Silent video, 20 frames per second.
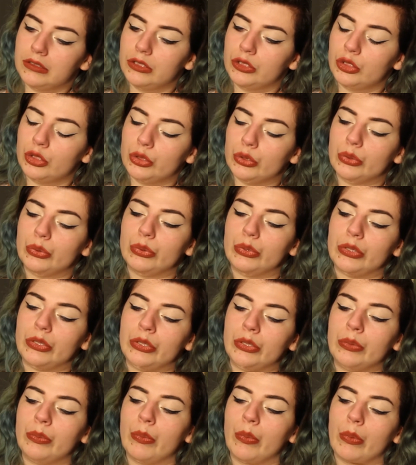2
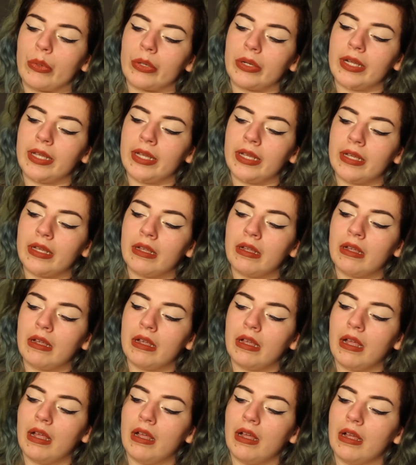in the morning
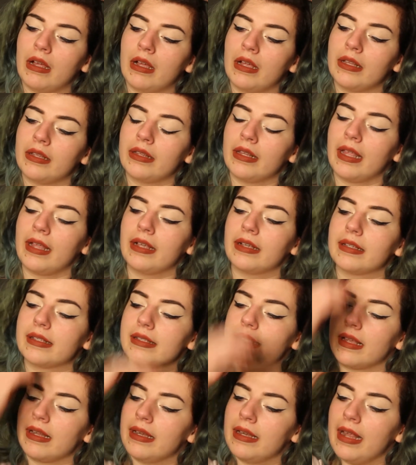on a
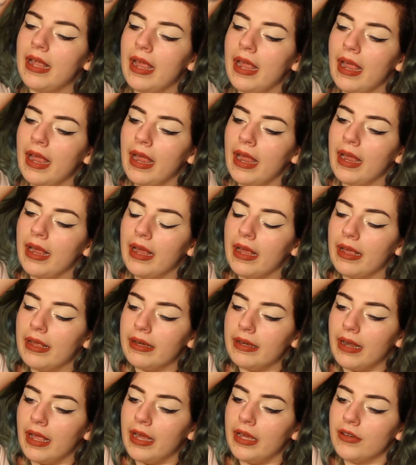Sunday
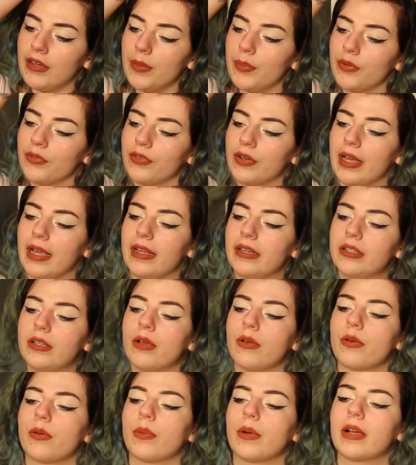night right before I had to
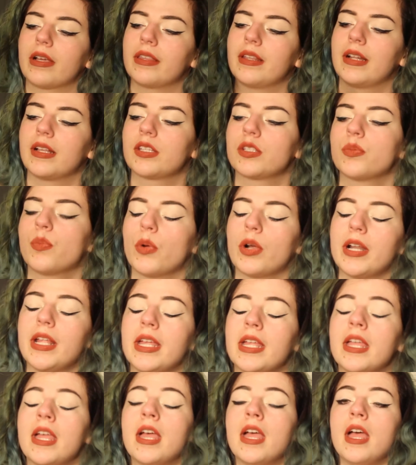go to work the next
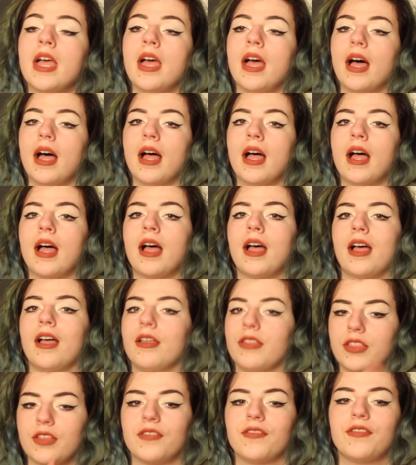morning.
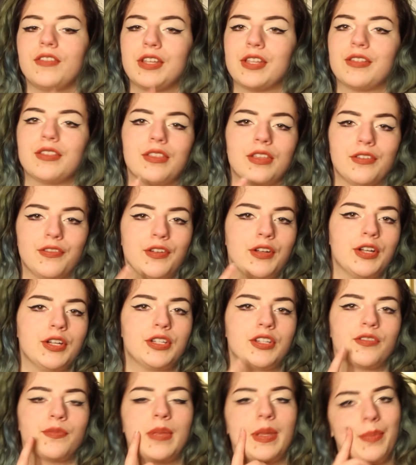The
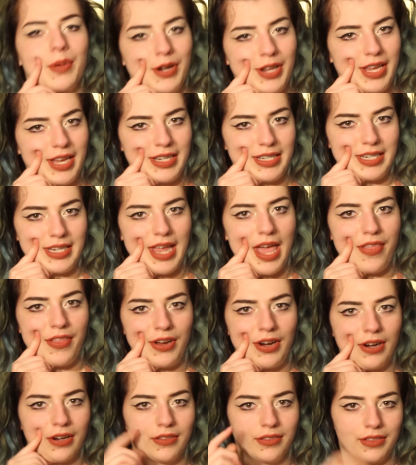footage of me putting it
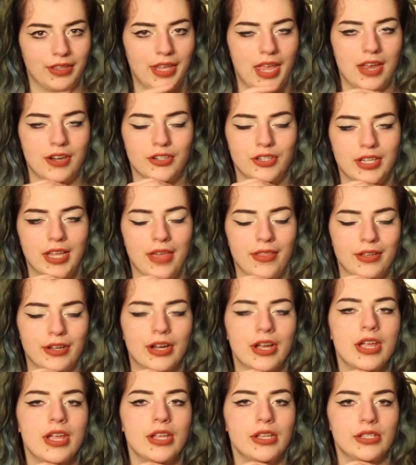together, the cage
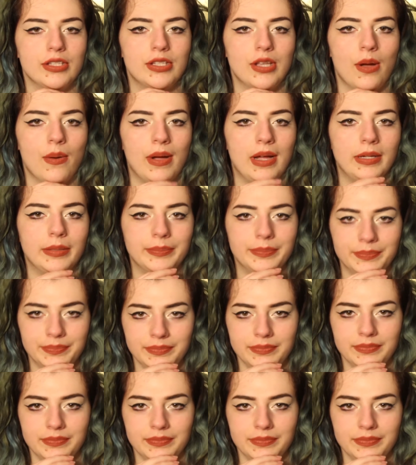together. So